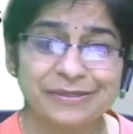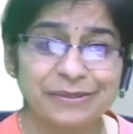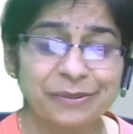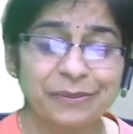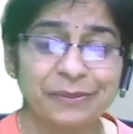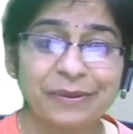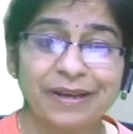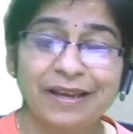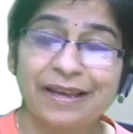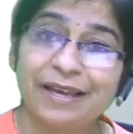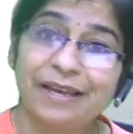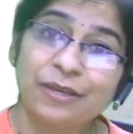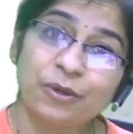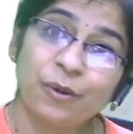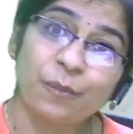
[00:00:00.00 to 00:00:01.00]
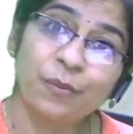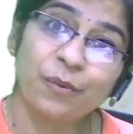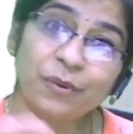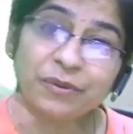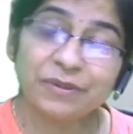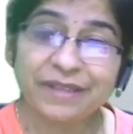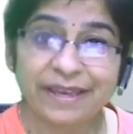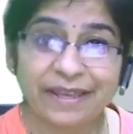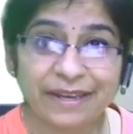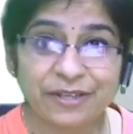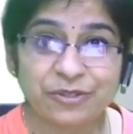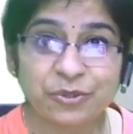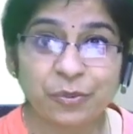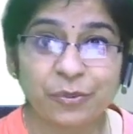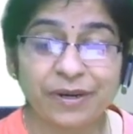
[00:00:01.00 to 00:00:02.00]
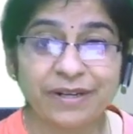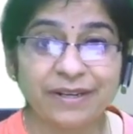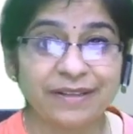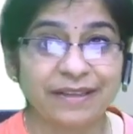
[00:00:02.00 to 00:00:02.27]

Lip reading: So you're both an extrovert,